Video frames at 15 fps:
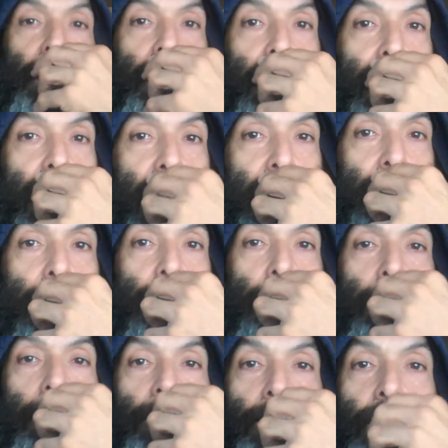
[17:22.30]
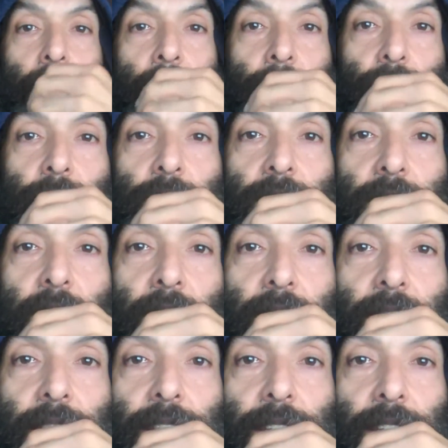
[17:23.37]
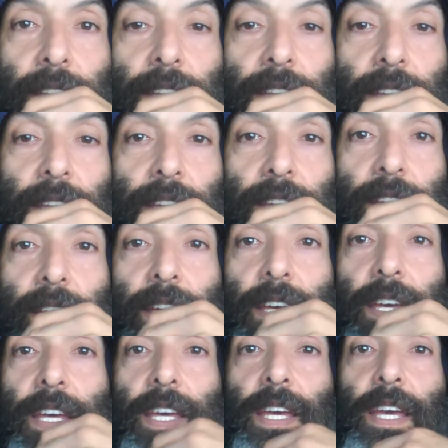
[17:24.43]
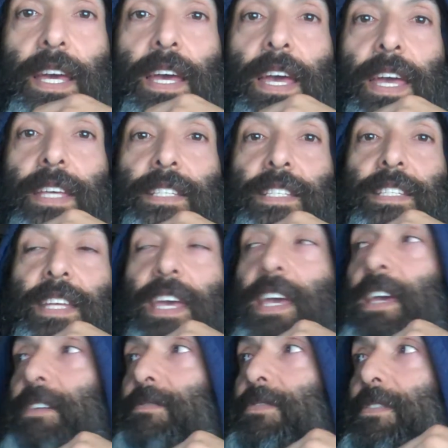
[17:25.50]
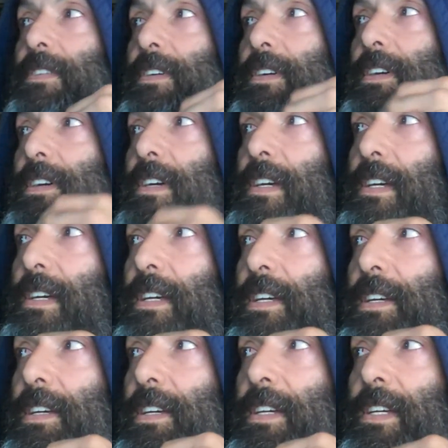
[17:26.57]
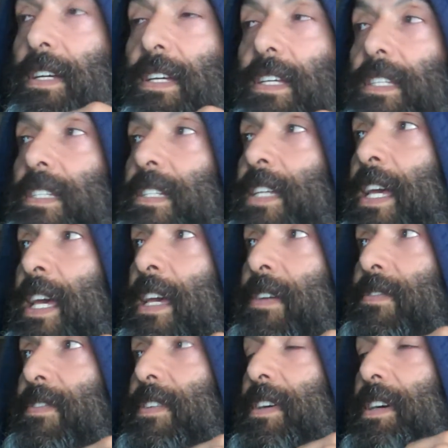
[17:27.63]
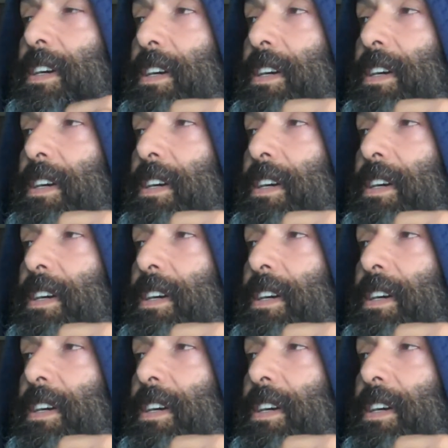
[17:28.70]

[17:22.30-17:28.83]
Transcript: Okay? Hold on one second. Hey Steve. Steve.